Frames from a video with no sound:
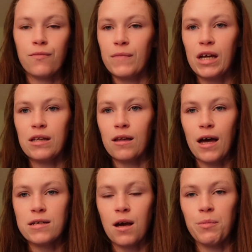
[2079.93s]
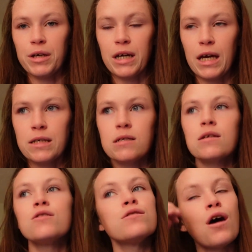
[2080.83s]
in the last couple of days.
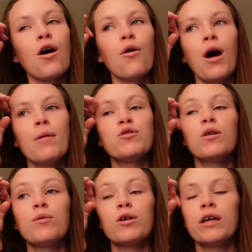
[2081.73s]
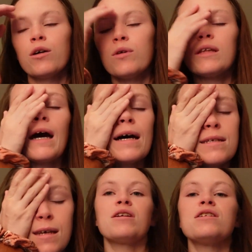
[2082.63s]
So I'm doing really good with
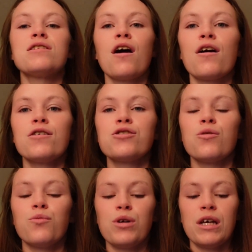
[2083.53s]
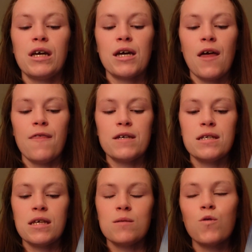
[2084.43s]
that. I'm gonna start reading
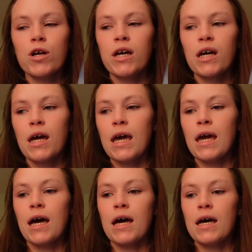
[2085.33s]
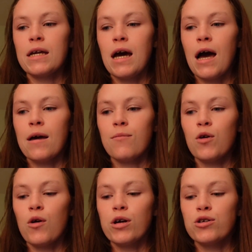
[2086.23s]
this morning, and I'm
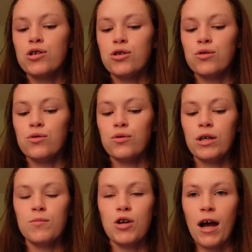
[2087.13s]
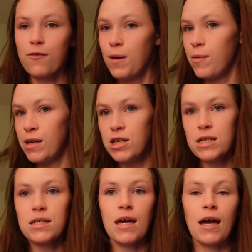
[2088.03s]
going to keep track of my
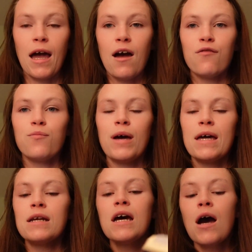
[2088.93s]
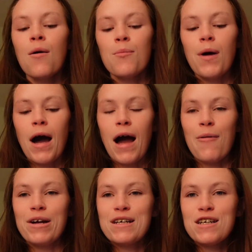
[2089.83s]
pages like I have been, but I
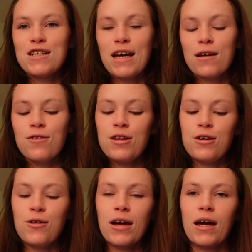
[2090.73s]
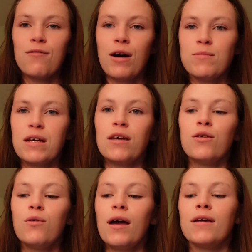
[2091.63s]
wanted to check in with you and kind of update
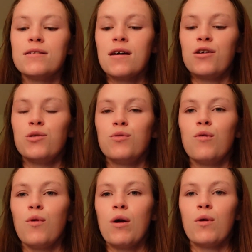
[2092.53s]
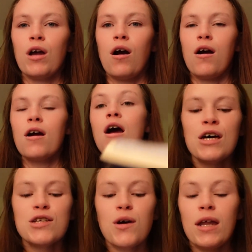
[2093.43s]
you and tell you where we are.
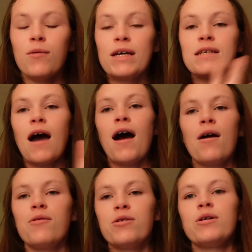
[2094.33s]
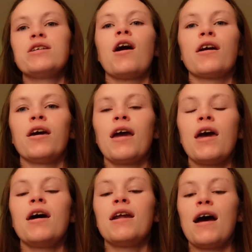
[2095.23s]
So anyways, I will quit talking
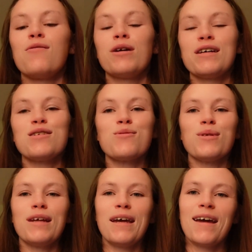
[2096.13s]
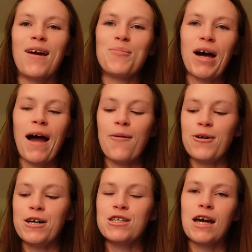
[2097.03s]
and I will get to reading, but I
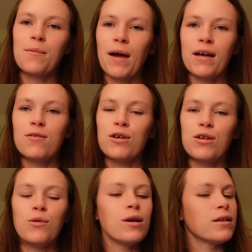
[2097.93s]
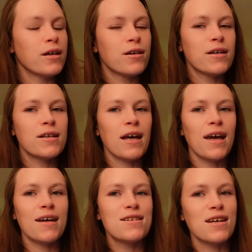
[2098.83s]
will check back in with you later on
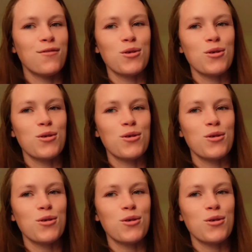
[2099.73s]
today to give you